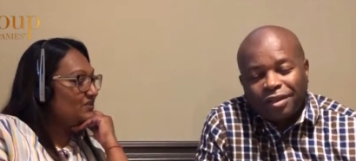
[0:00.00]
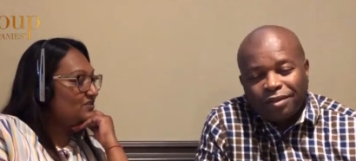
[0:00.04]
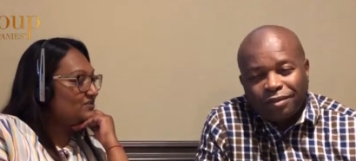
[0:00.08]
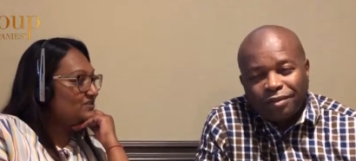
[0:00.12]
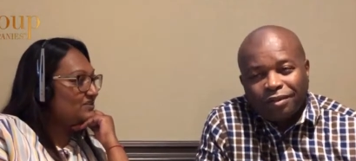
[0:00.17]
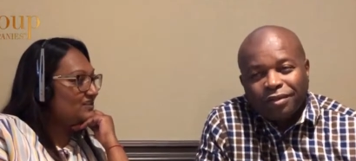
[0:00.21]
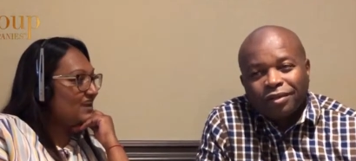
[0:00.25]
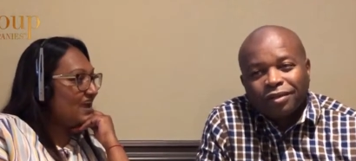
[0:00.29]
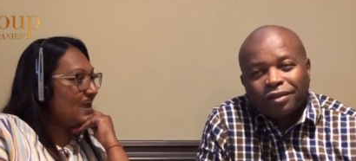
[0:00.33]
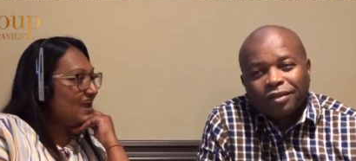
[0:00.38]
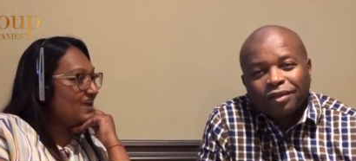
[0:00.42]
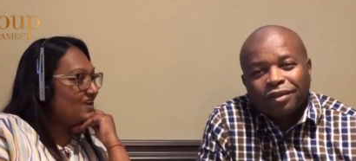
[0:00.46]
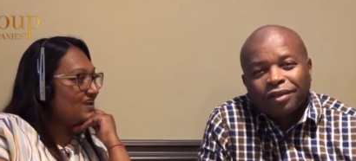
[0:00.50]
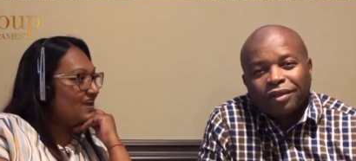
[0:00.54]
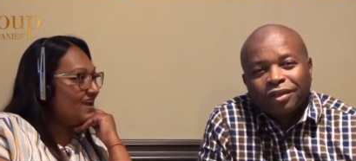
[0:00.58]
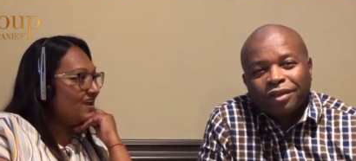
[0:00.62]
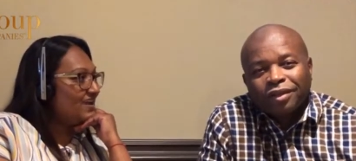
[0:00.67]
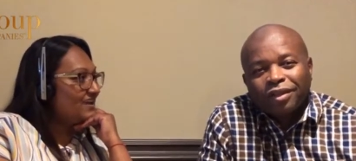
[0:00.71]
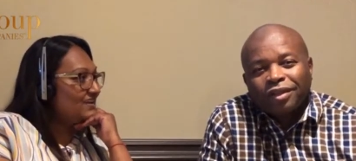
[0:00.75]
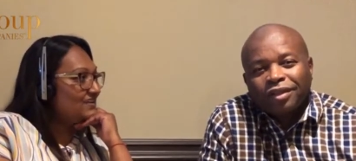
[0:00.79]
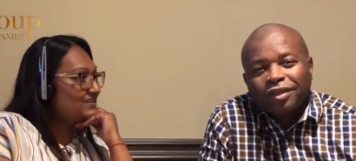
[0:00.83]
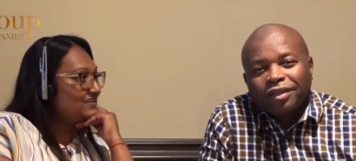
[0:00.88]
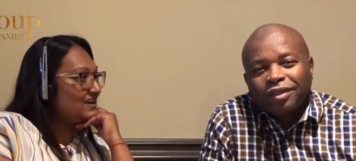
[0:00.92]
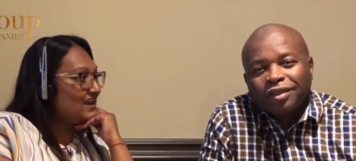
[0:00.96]
Speaker 1: you today,
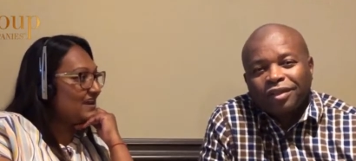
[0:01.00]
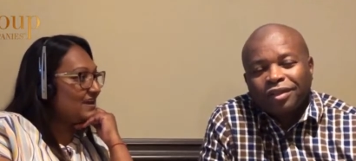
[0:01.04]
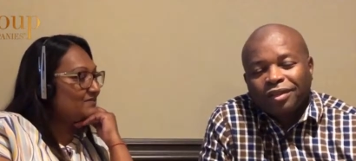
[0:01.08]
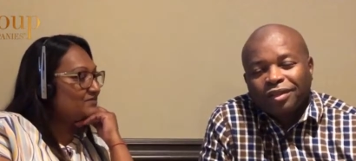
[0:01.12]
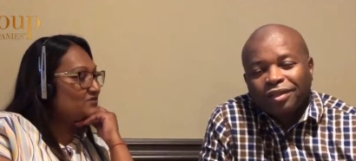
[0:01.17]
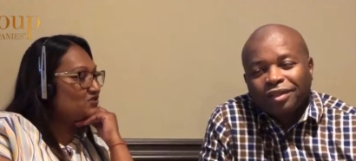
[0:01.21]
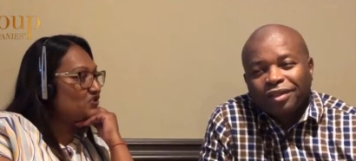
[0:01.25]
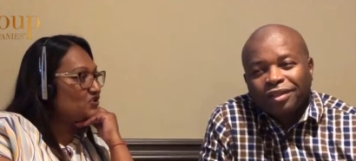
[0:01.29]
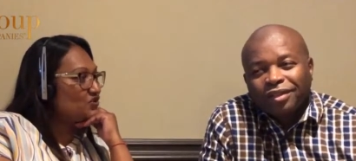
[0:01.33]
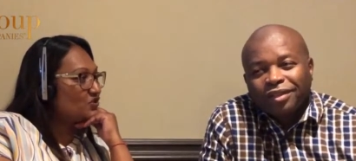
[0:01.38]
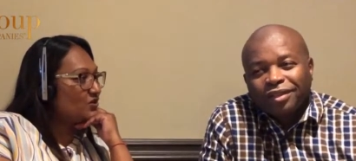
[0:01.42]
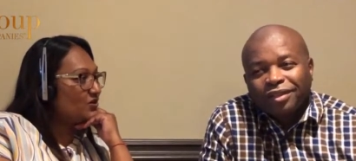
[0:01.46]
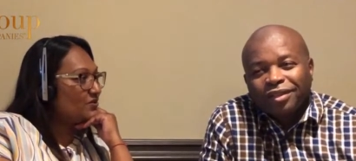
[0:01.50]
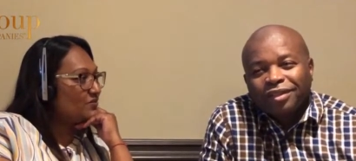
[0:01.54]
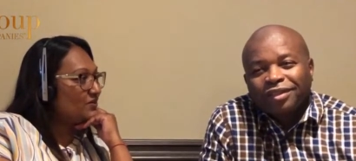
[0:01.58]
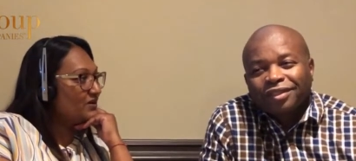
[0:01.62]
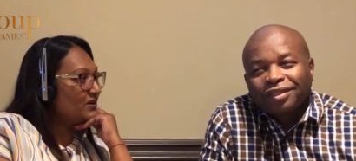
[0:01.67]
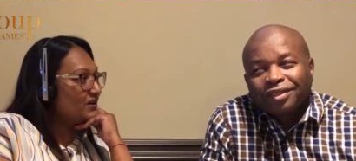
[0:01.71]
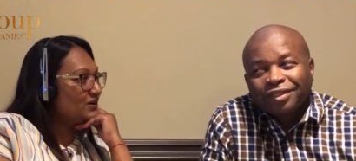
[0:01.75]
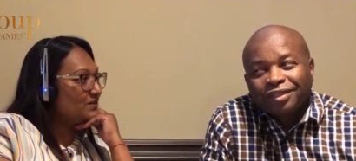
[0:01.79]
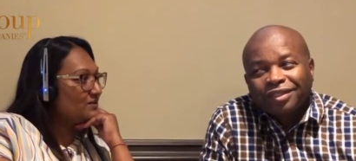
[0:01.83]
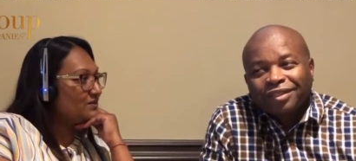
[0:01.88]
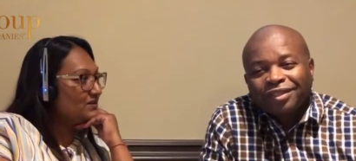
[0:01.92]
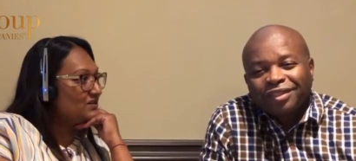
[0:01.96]
and I'm sure we're going to